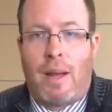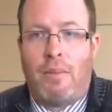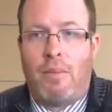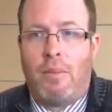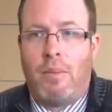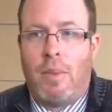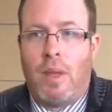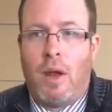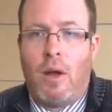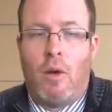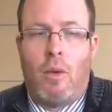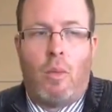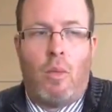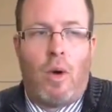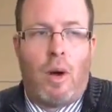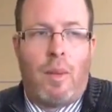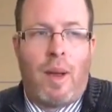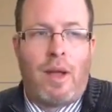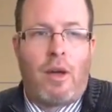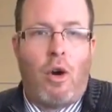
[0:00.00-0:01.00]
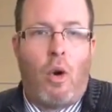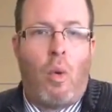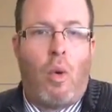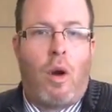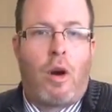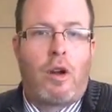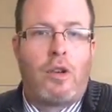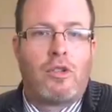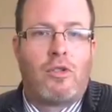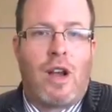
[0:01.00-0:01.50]
I'm, you know, one of my
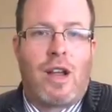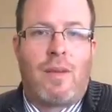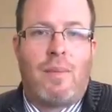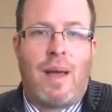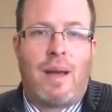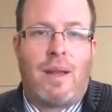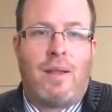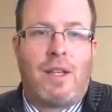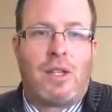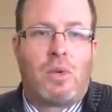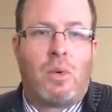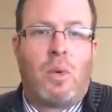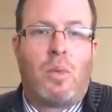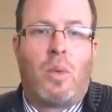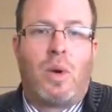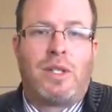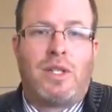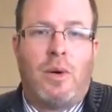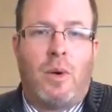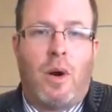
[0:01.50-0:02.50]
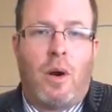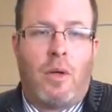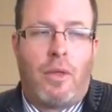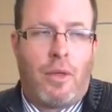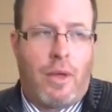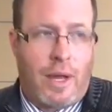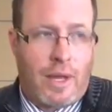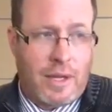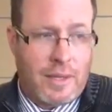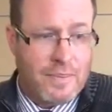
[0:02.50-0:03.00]
coworkers recommended this one. What do you all
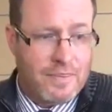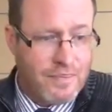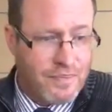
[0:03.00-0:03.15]
think?